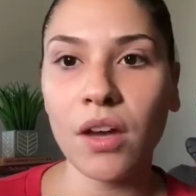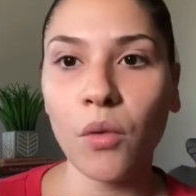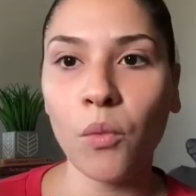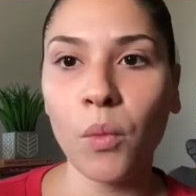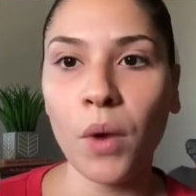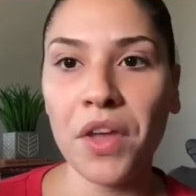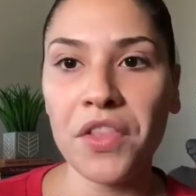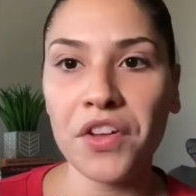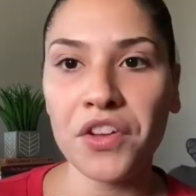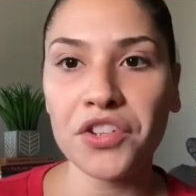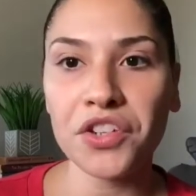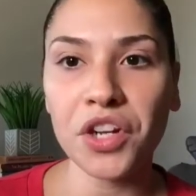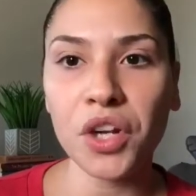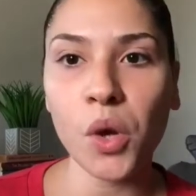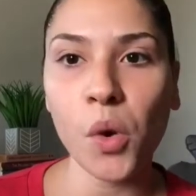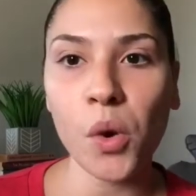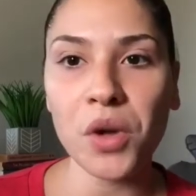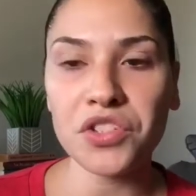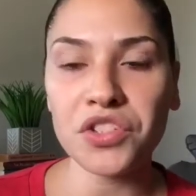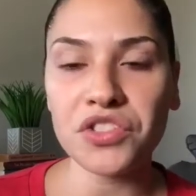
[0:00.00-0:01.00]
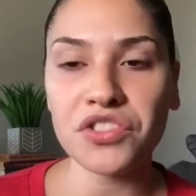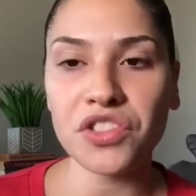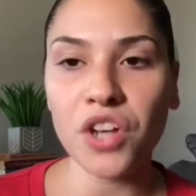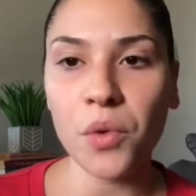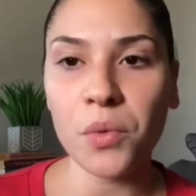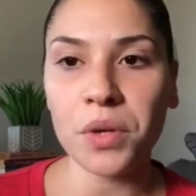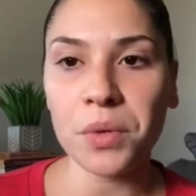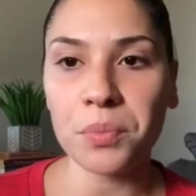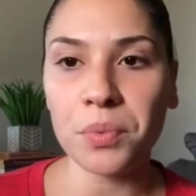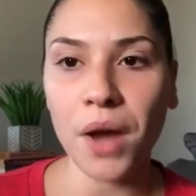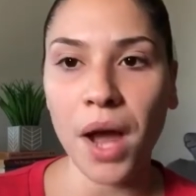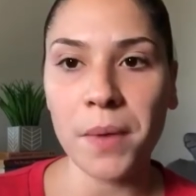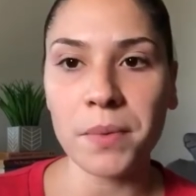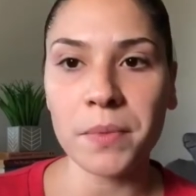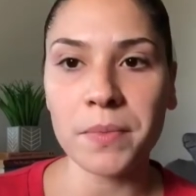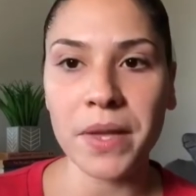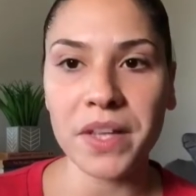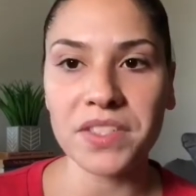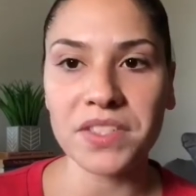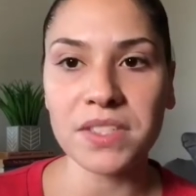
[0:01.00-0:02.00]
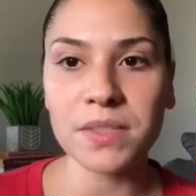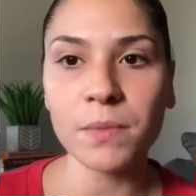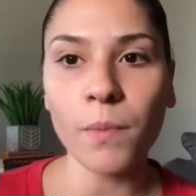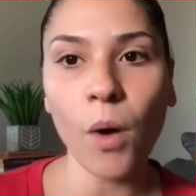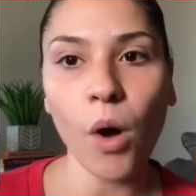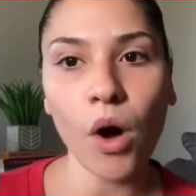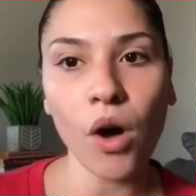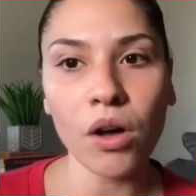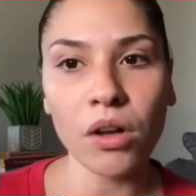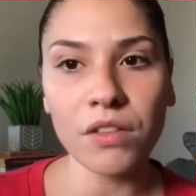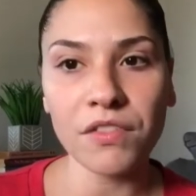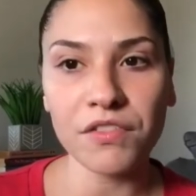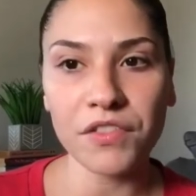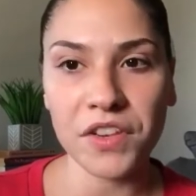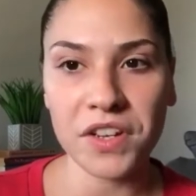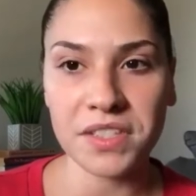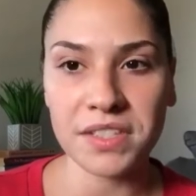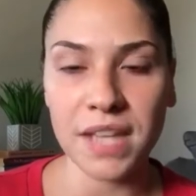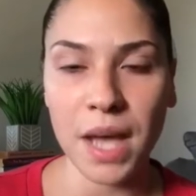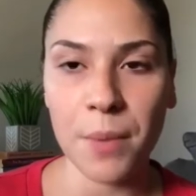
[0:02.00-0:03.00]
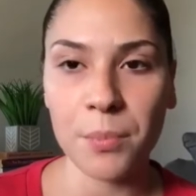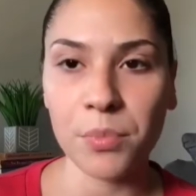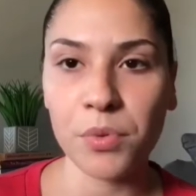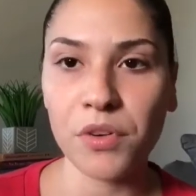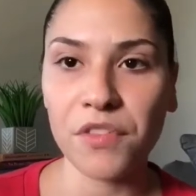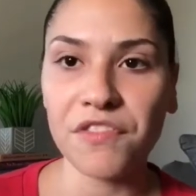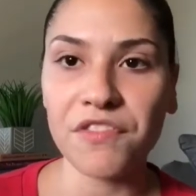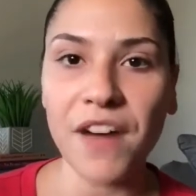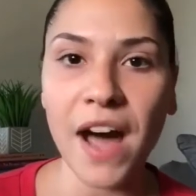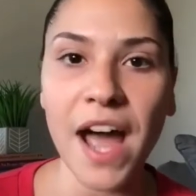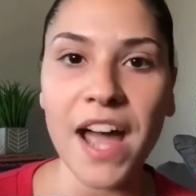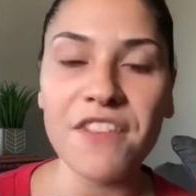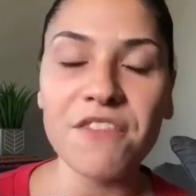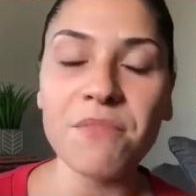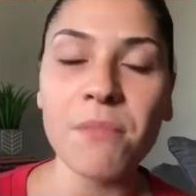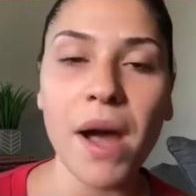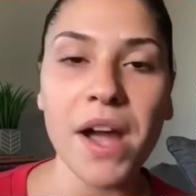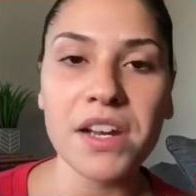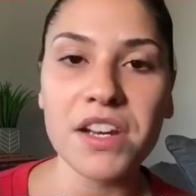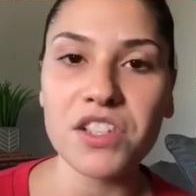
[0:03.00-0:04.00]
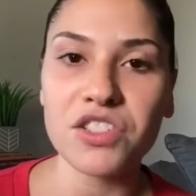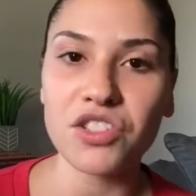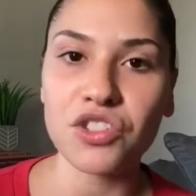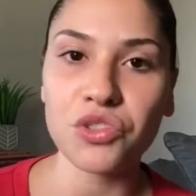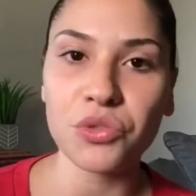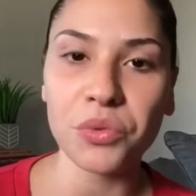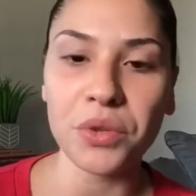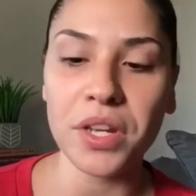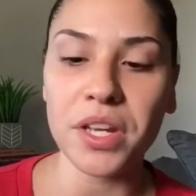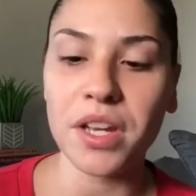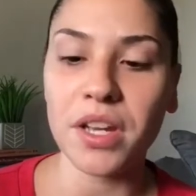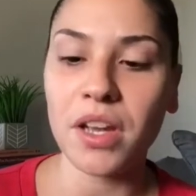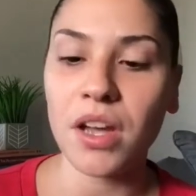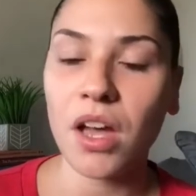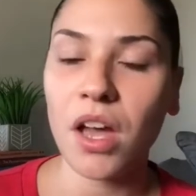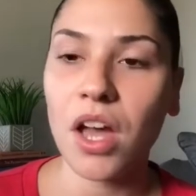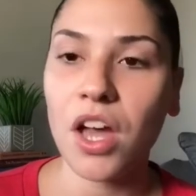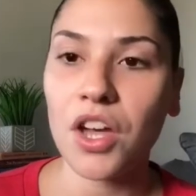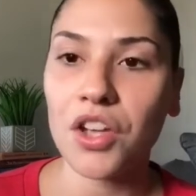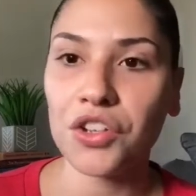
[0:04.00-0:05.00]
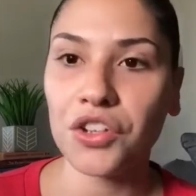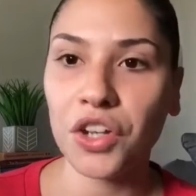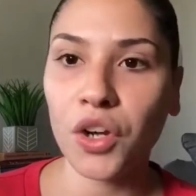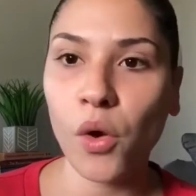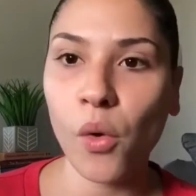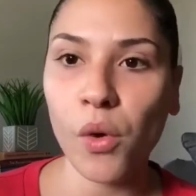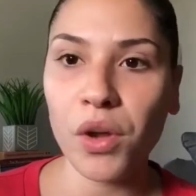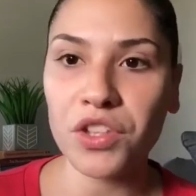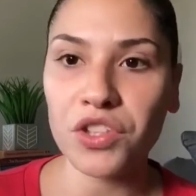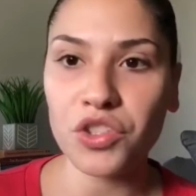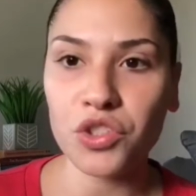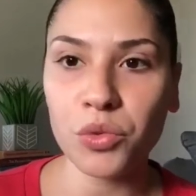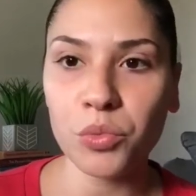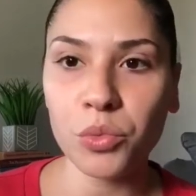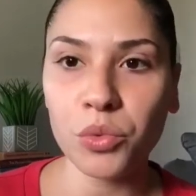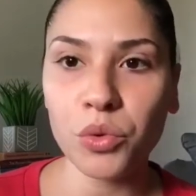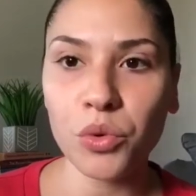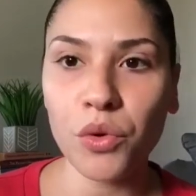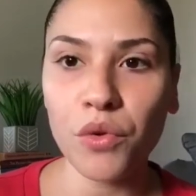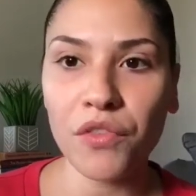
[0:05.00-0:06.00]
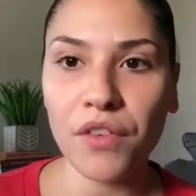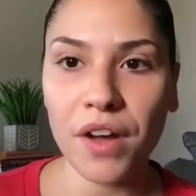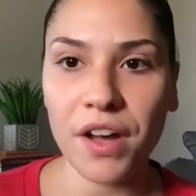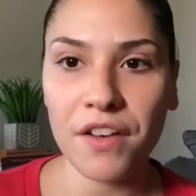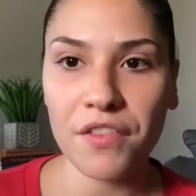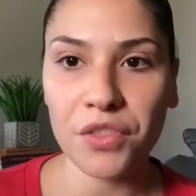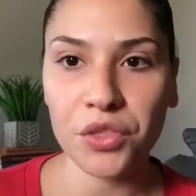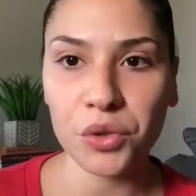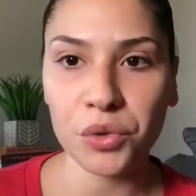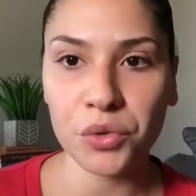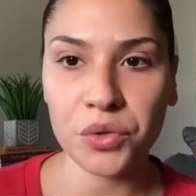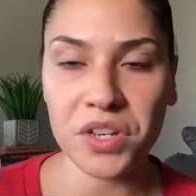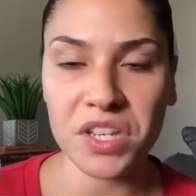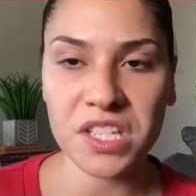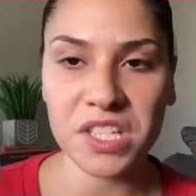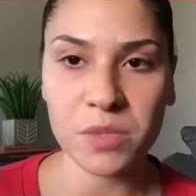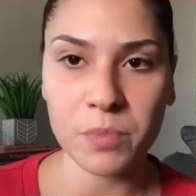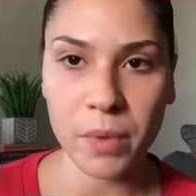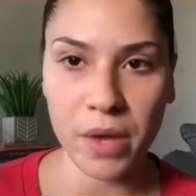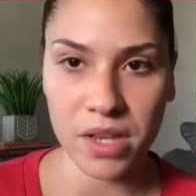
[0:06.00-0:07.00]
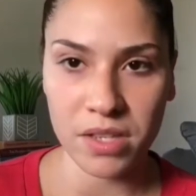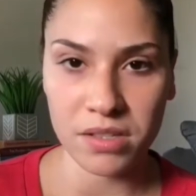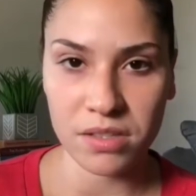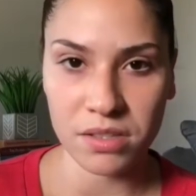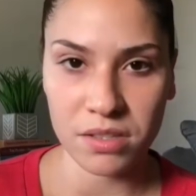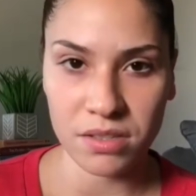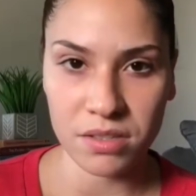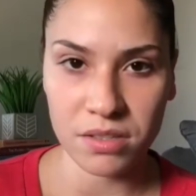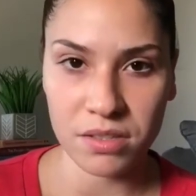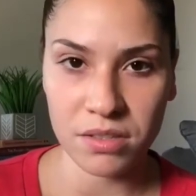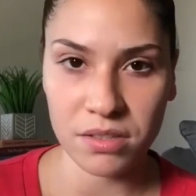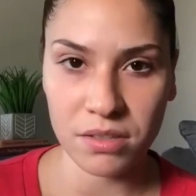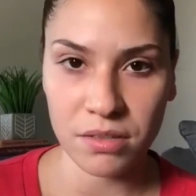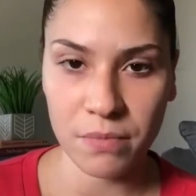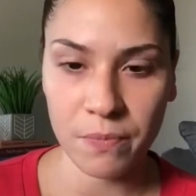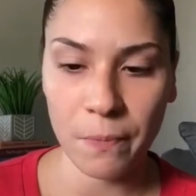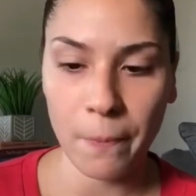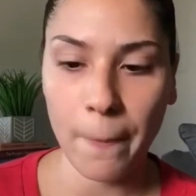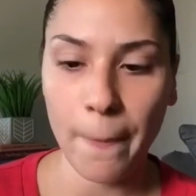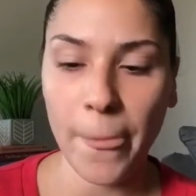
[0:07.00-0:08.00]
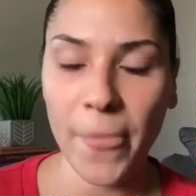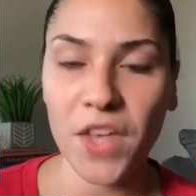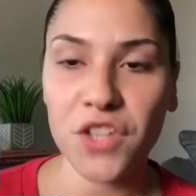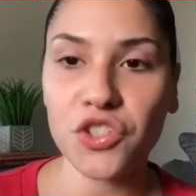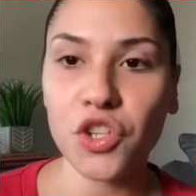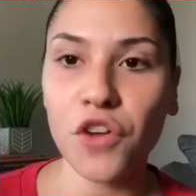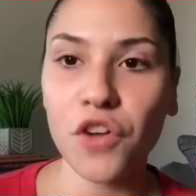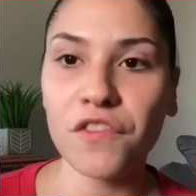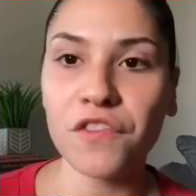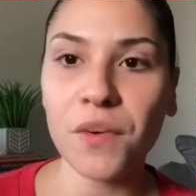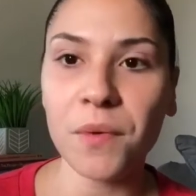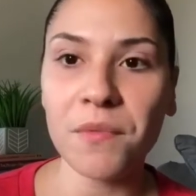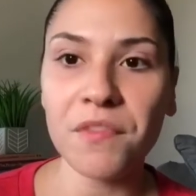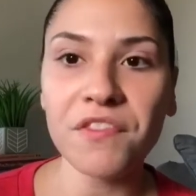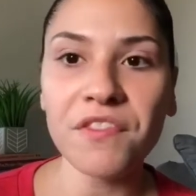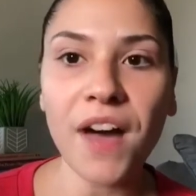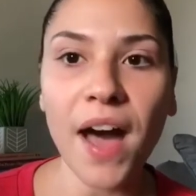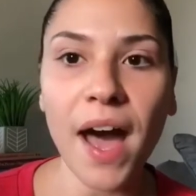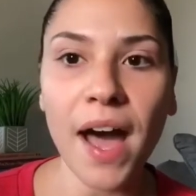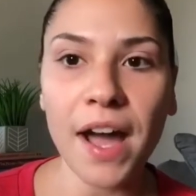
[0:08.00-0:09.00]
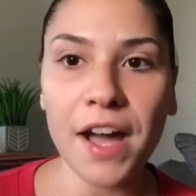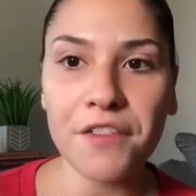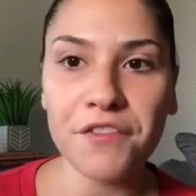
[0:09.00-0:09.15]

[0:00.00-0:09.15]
whether you're going to start with a problem that's small, for example, 5 minus 3, you're going to move 3 spaces. So from 5,